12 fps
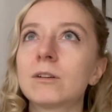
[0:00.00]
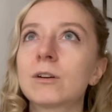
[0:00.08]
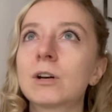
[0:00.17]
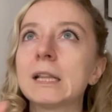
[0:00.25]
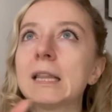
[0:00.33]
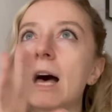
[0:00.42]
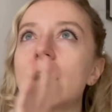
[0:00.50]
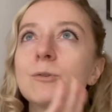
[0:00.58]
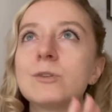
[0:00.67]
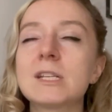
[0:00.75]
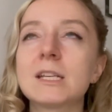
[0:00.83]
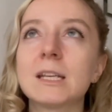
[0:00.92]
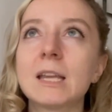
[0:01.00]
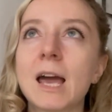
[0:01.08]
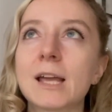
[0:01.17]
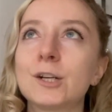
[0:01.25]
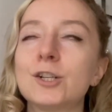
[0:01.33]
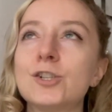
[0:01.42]
clouded
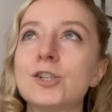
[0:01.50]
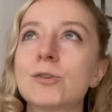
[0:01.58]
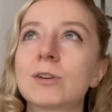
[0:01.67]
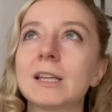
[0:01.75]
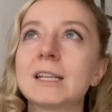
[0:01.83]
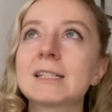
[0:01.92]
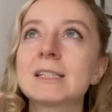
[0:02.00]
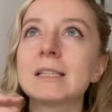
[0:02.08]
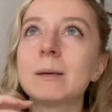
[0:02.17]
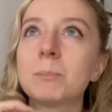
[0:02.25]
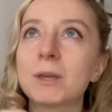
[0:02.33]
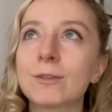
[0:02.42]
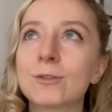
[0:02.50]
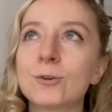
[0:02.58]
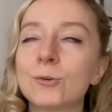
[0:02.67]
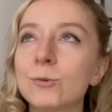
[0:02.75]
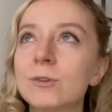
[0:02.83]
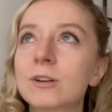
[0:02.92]
energy, or like slipping
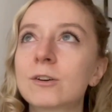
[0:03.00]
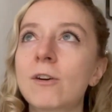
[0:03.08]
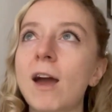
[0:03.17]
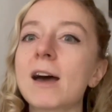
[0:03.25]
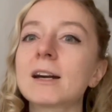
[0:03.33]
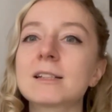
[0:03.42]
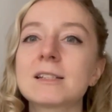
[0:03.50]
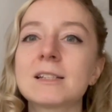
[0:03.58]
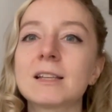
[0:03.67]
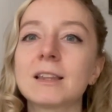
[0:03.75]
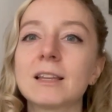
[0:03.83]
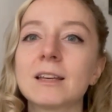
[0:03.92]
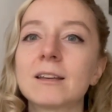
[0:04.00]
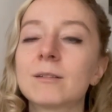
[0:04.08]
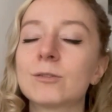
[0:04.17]
through the cracks, and like,